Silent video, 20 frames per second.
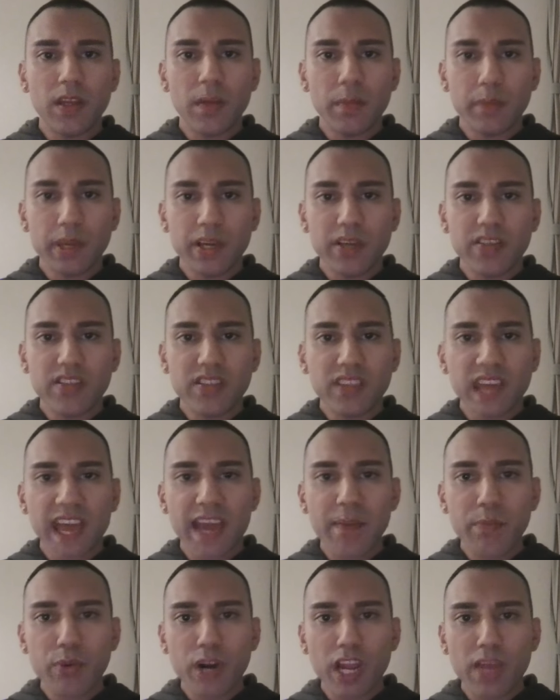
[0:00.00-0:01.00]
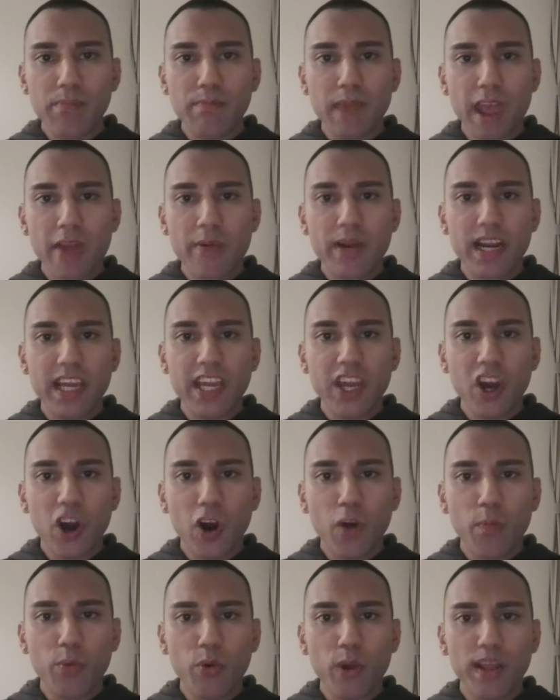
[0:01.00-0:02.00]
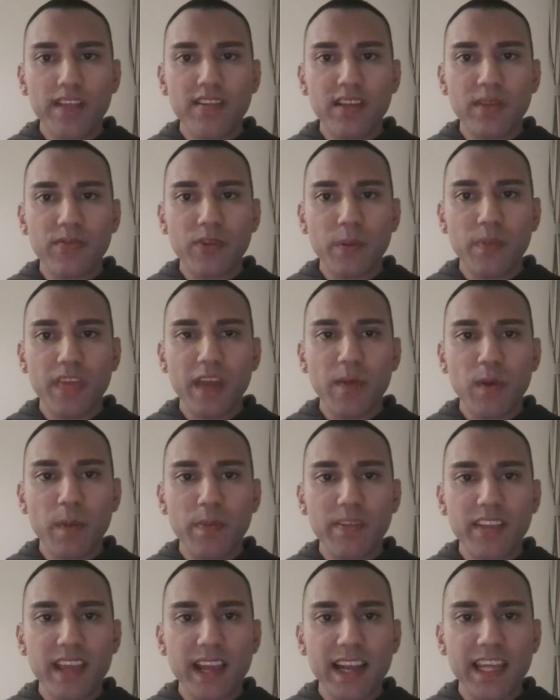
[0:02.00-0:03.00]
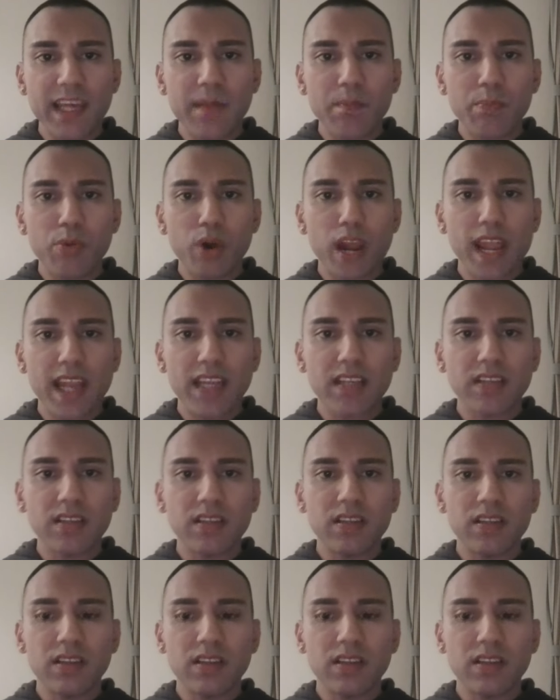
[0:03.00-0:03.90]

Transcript: because they're primarily operating from their reptilian brain.